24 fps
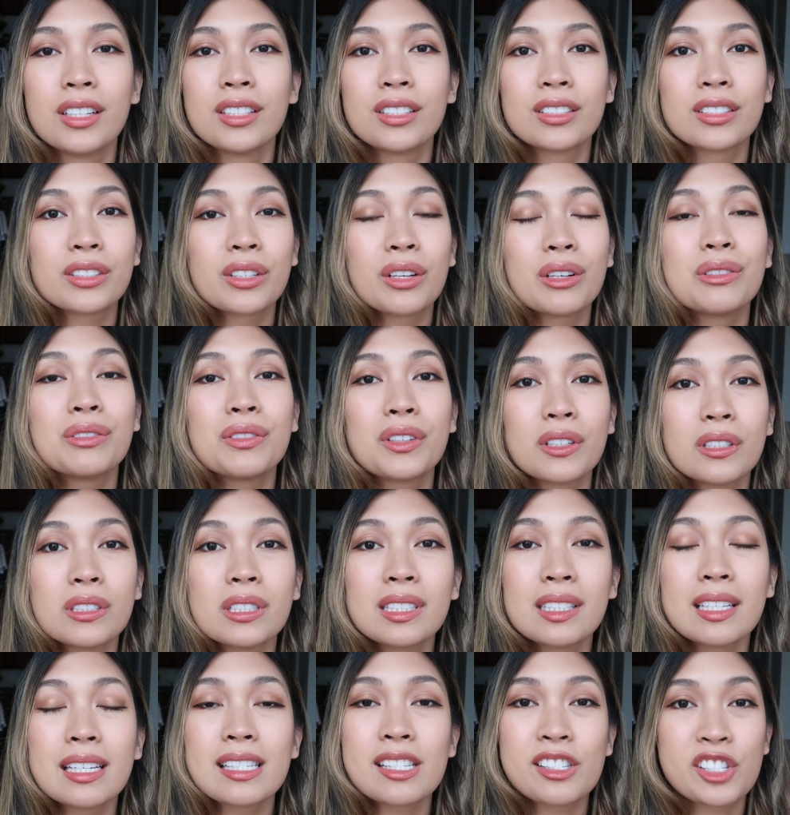So
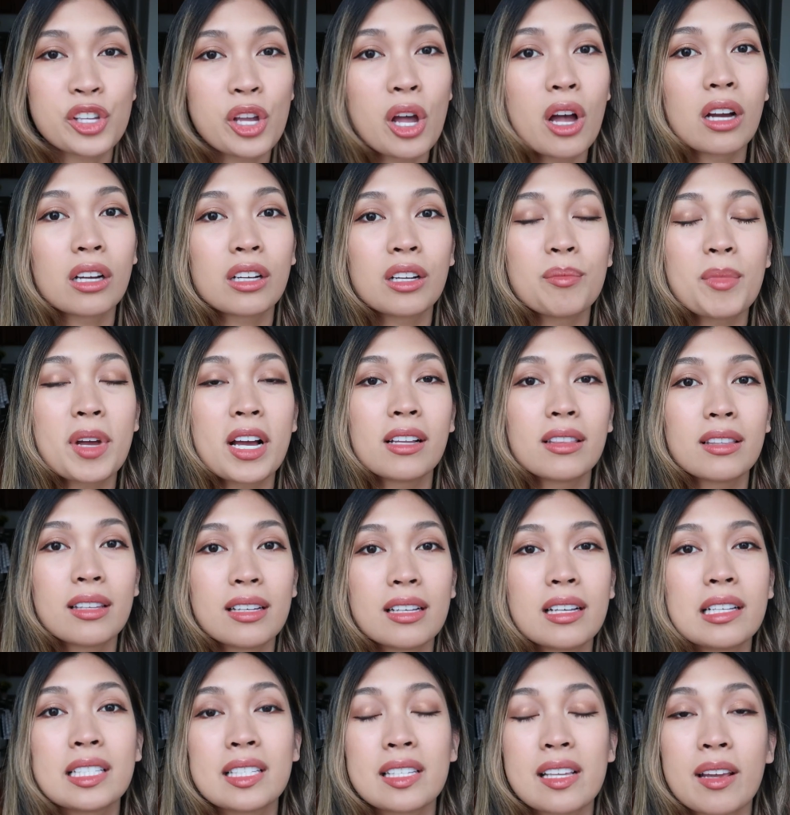first, let's talk about the
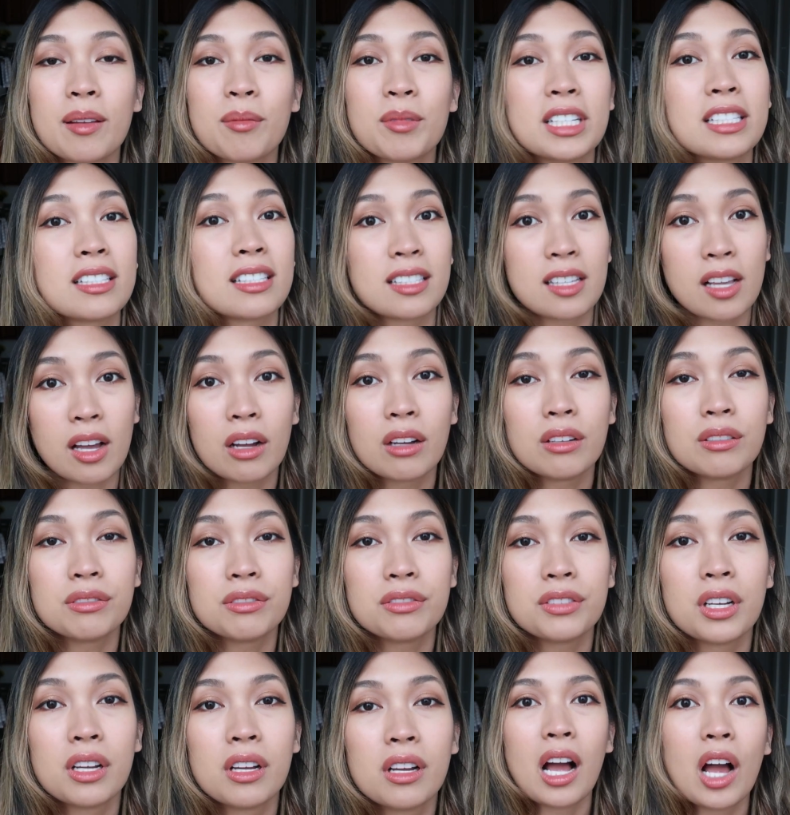exam itself.